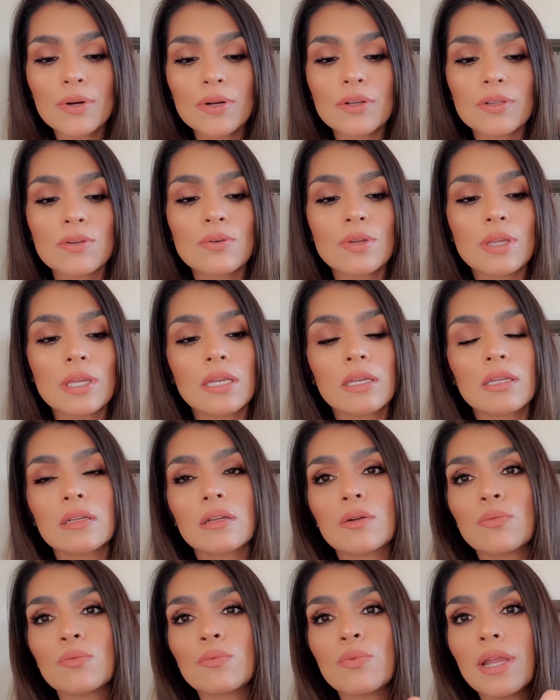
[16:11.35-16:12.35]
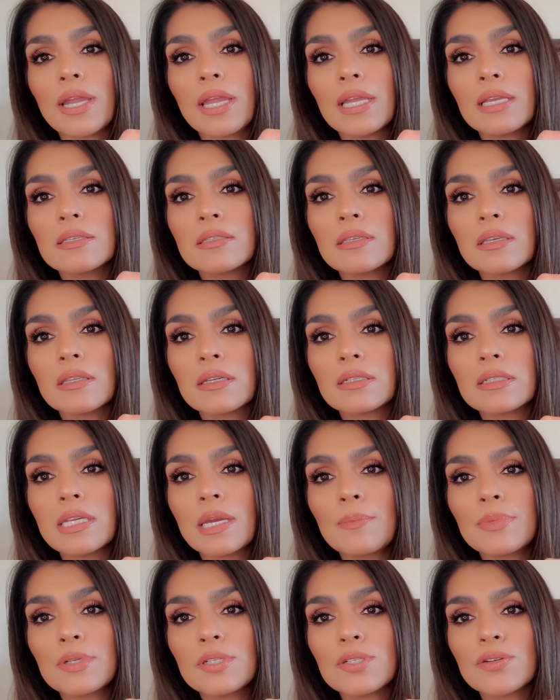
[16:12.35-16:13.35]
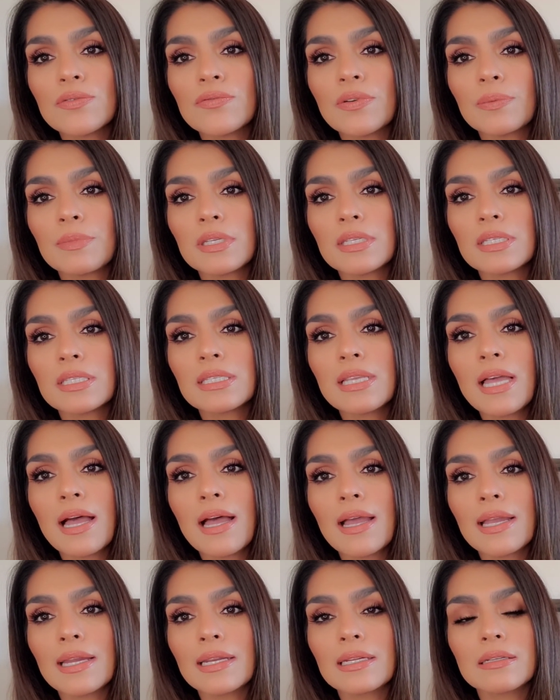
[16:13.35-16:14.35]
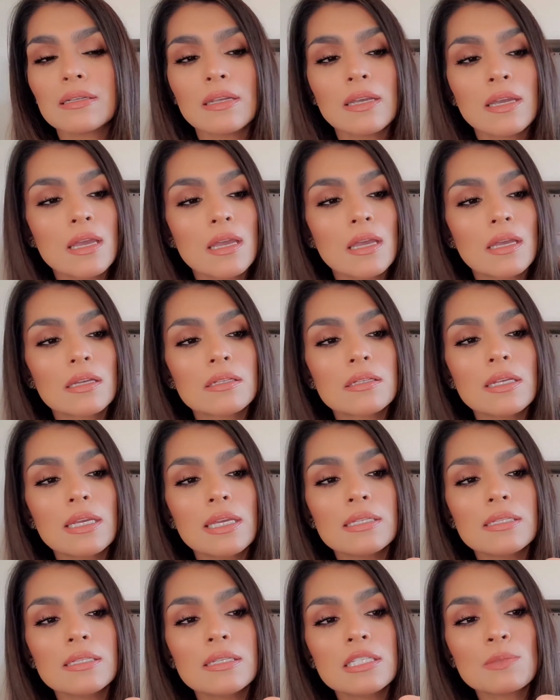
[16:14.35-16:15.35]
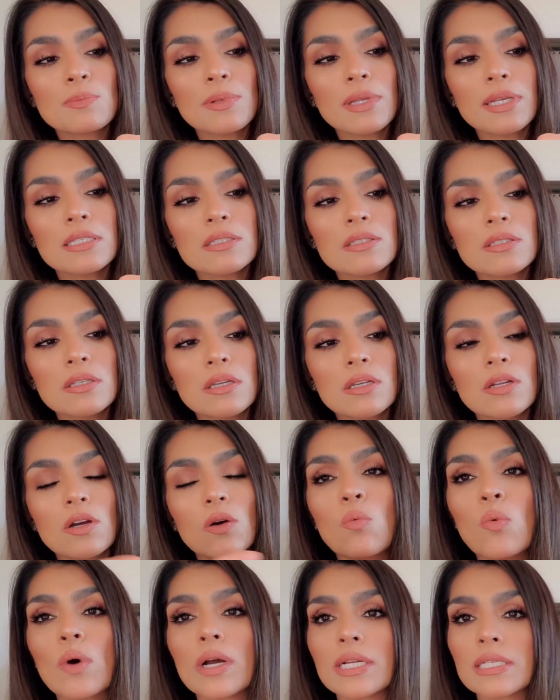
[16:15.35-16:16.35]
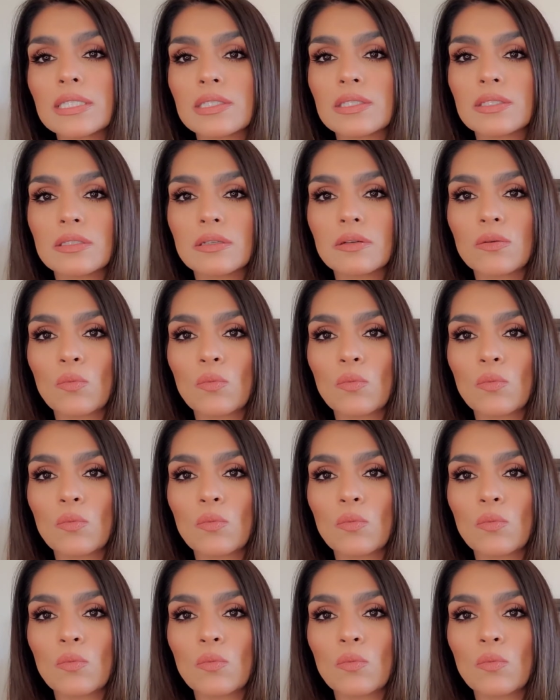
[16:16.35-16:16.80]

You can raise the temperature from the side and it displays, you know, what it's